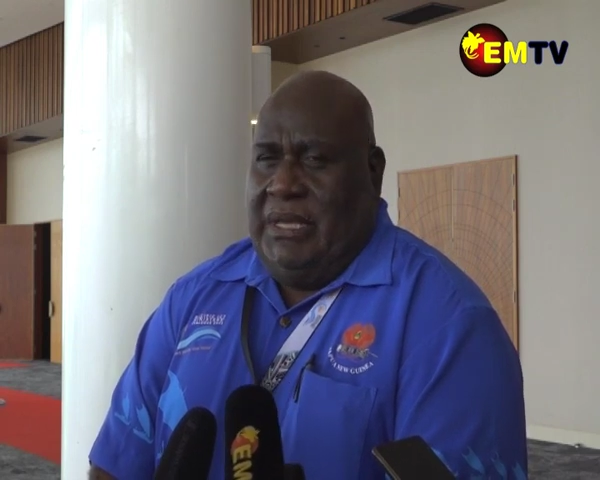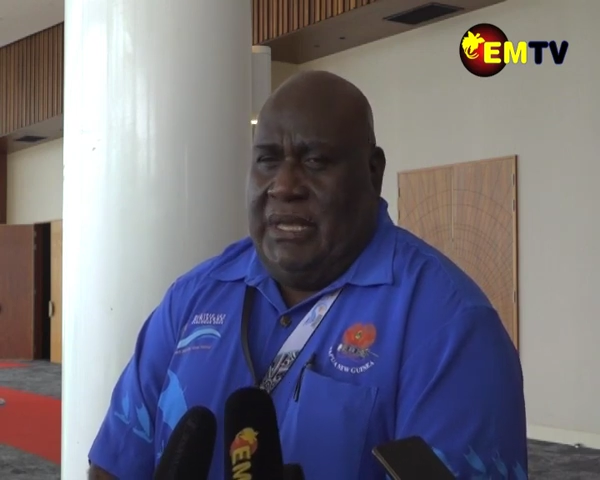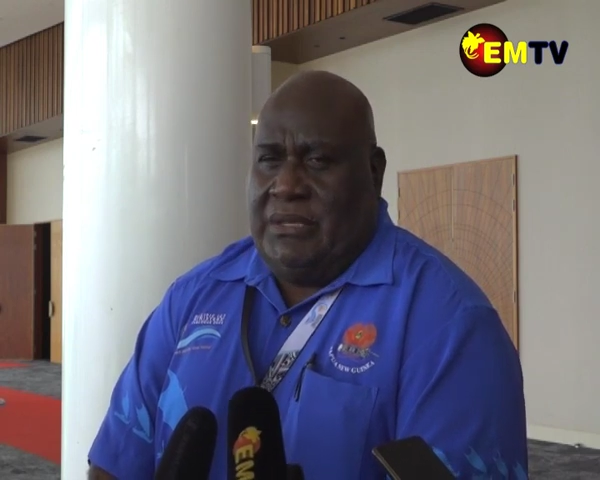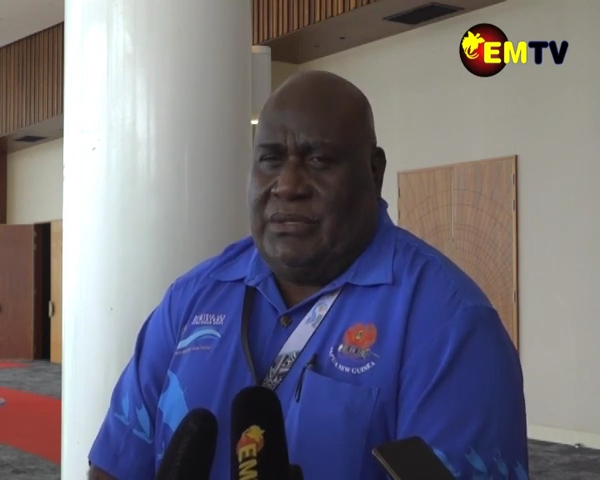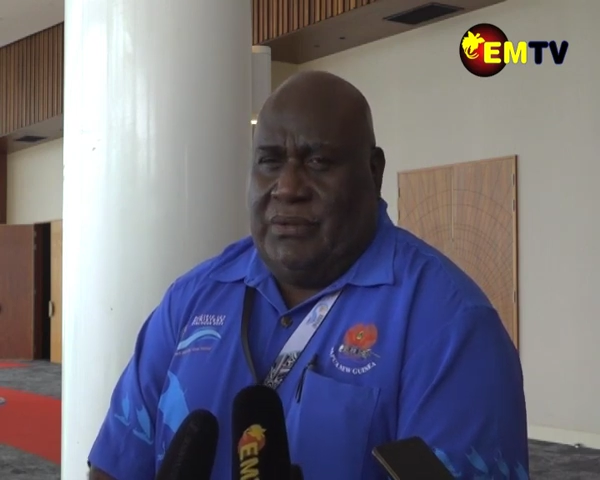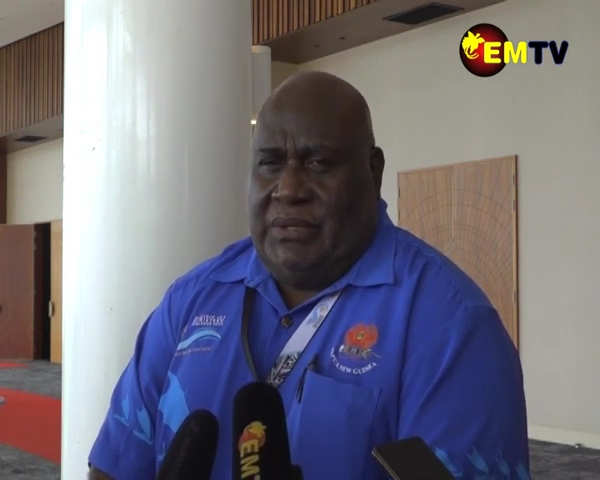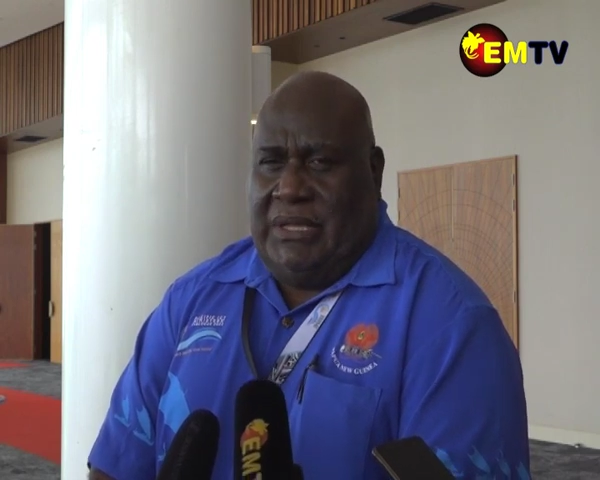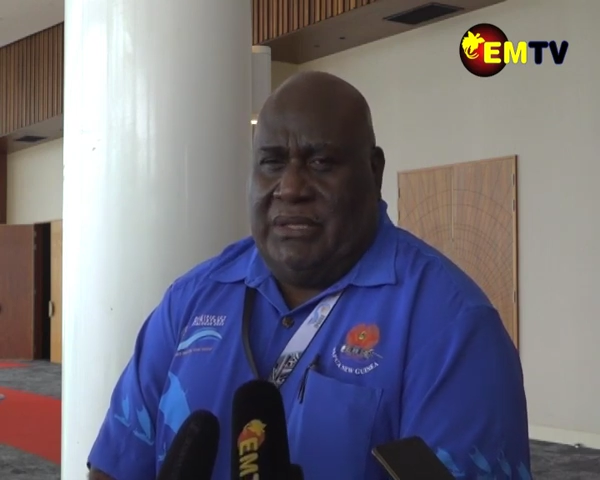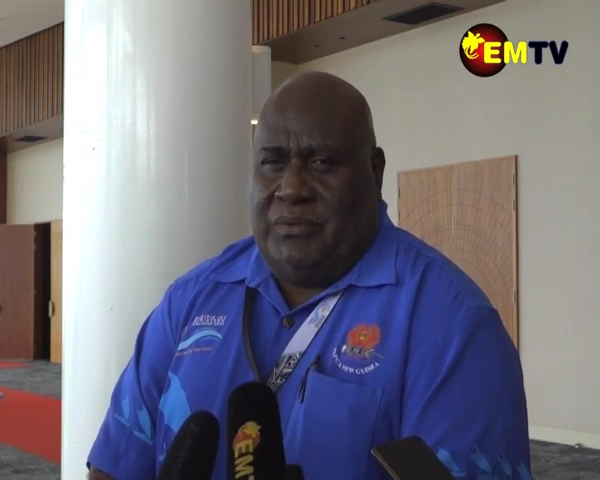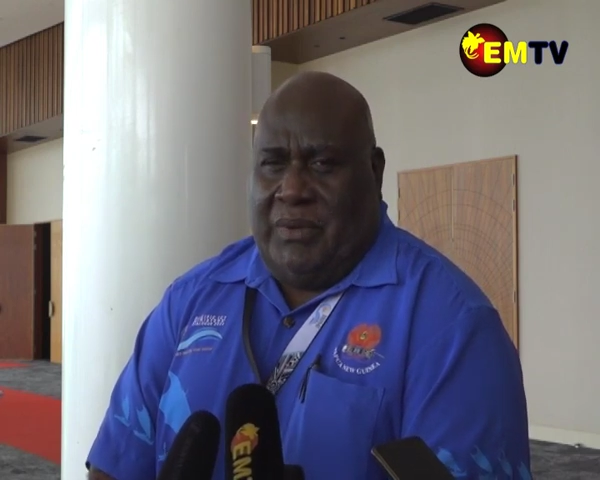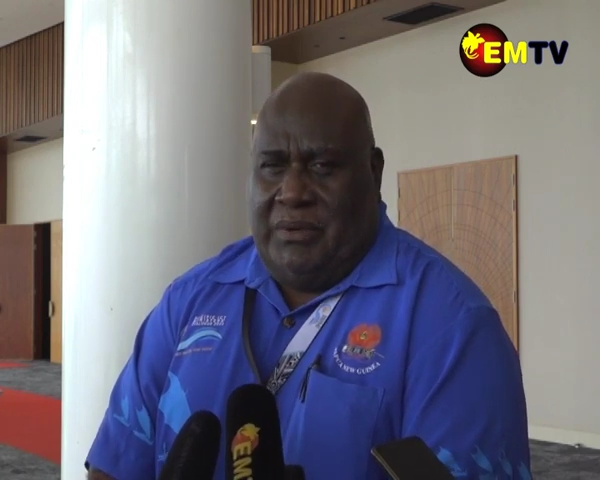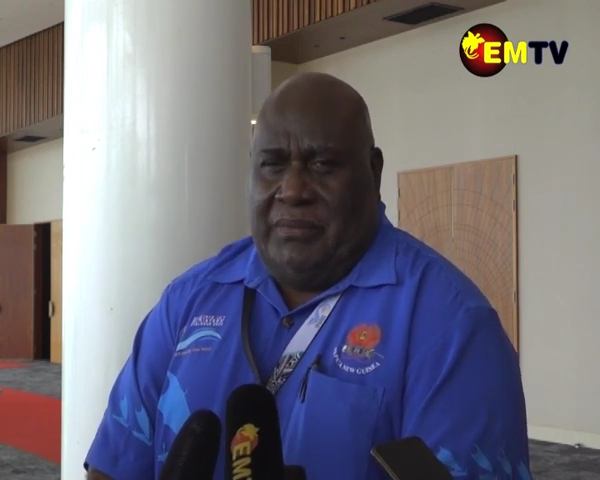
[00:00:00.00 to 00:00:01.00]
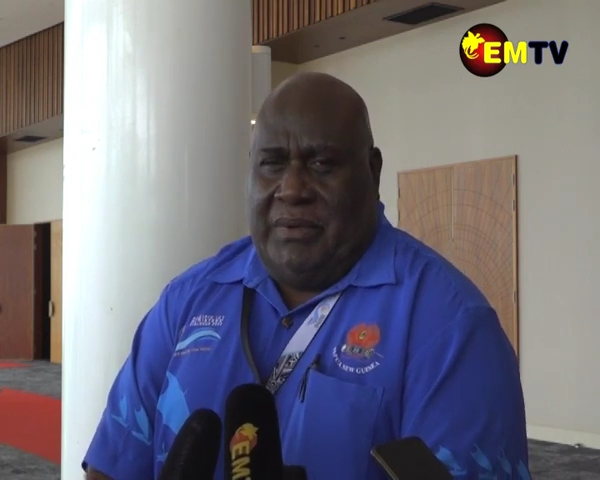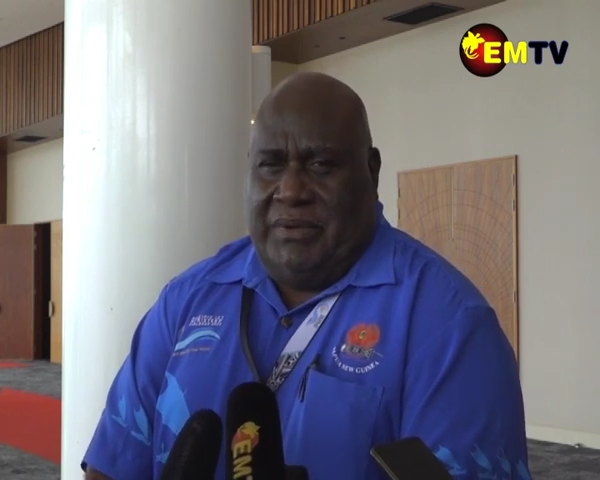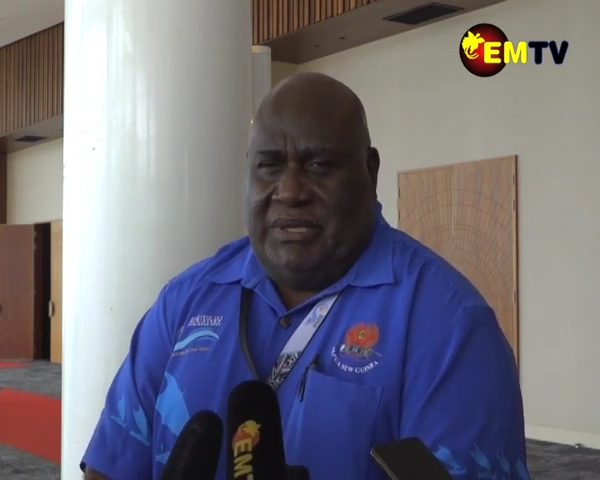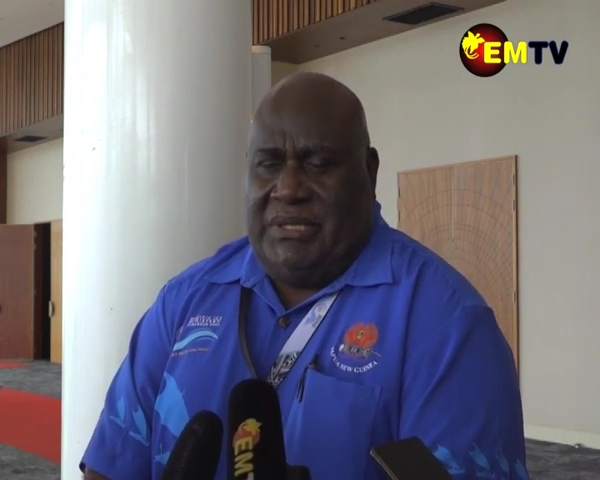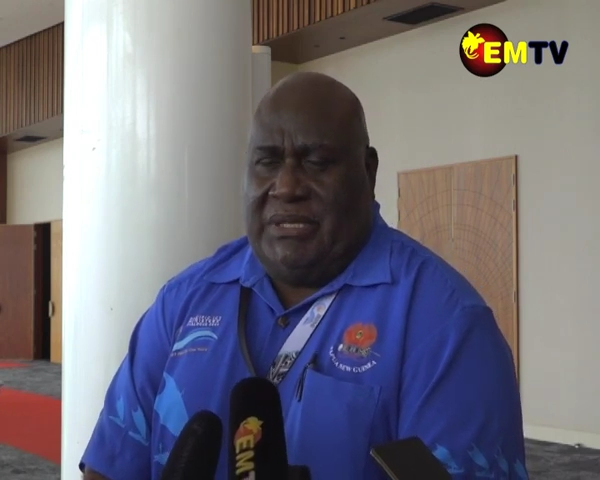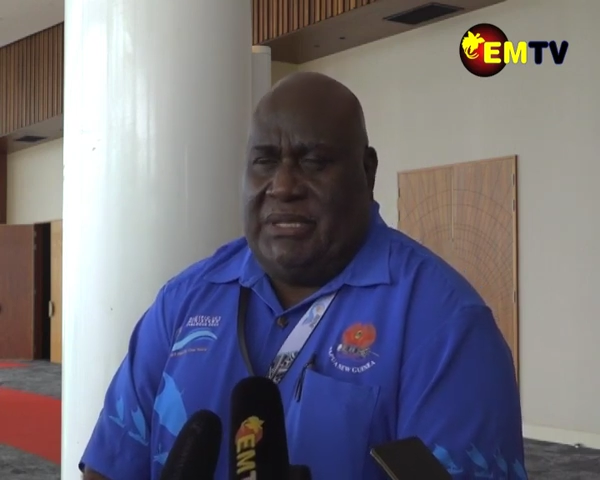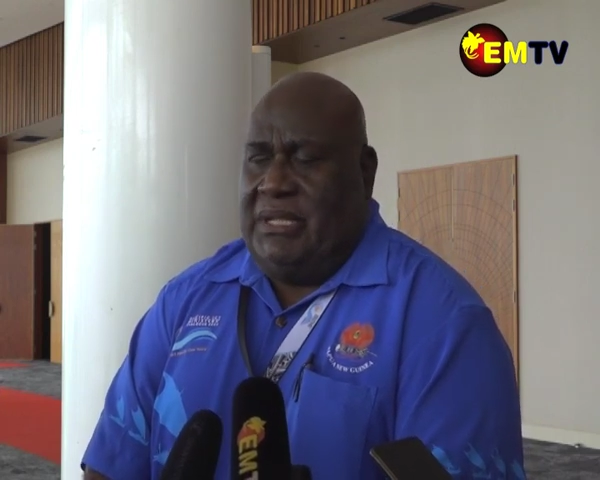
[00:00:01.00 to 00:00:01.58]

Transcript: and so that is one of the reasons